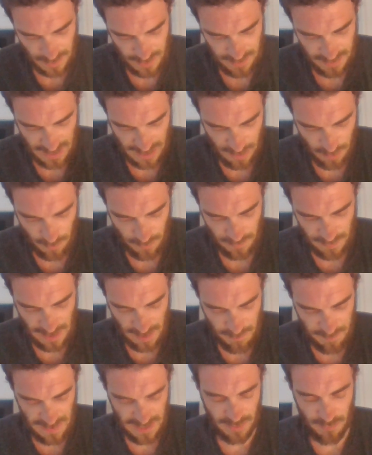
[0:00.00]
Now,
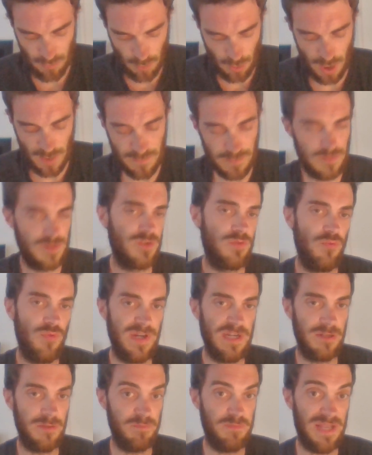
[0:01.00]
their big rivals,
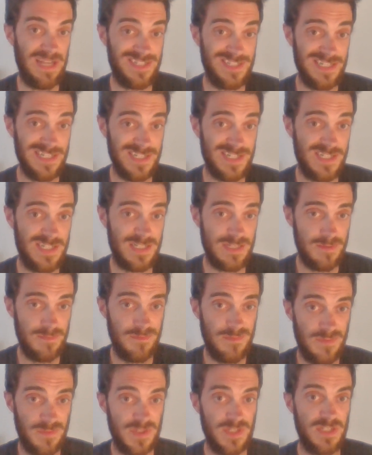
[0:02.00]
Real Betis,
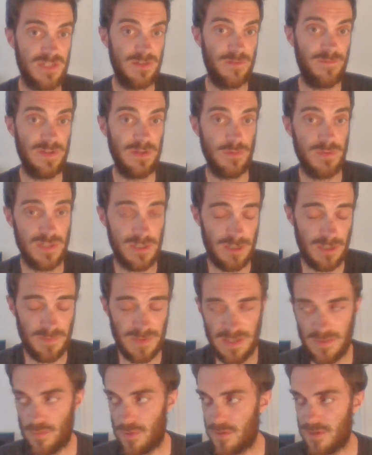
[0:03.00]
the Seville
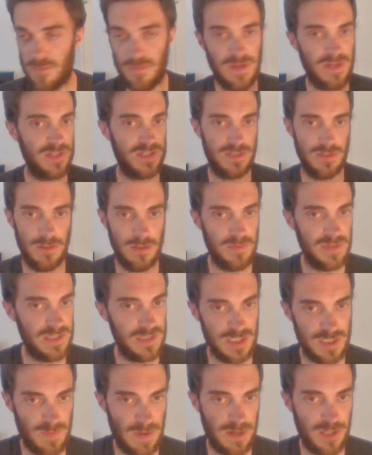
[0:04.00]
derby, one of the biggest derbies
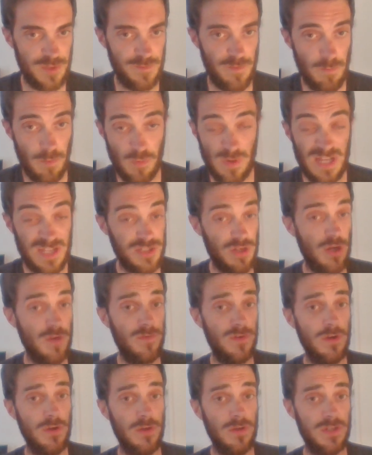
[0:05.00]
in Spanish football, gets
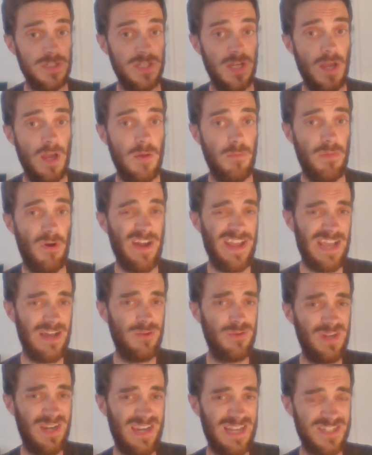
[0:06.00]
overlooked by
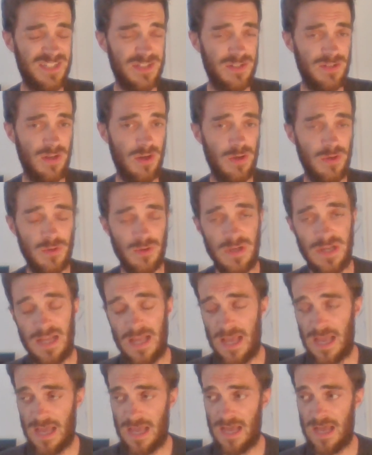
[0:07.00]
El Clasico
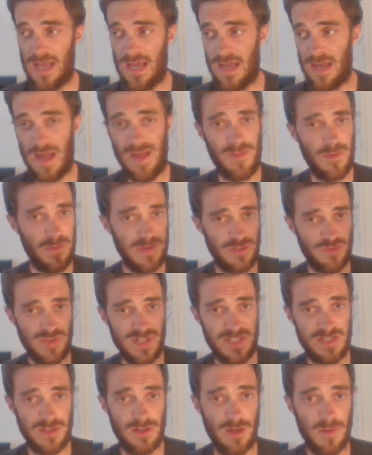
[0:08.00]
and the
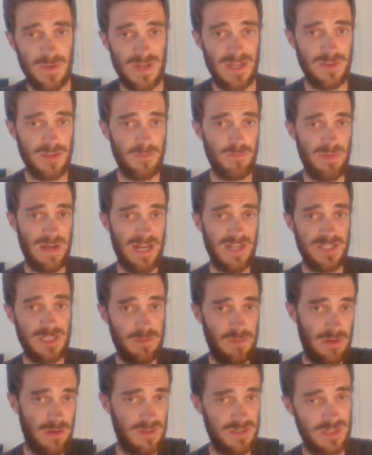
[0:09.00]
Madrid derby and the
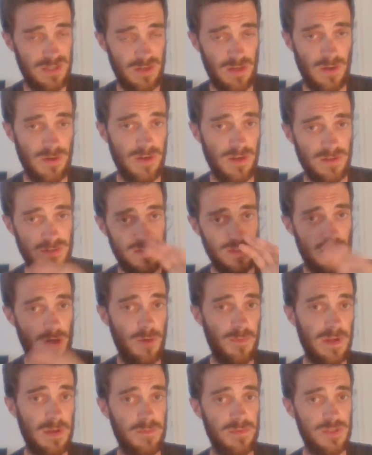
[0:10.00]
Basque-Barcelona
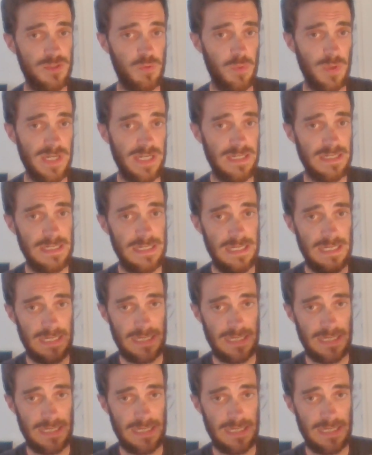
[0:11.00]
derby between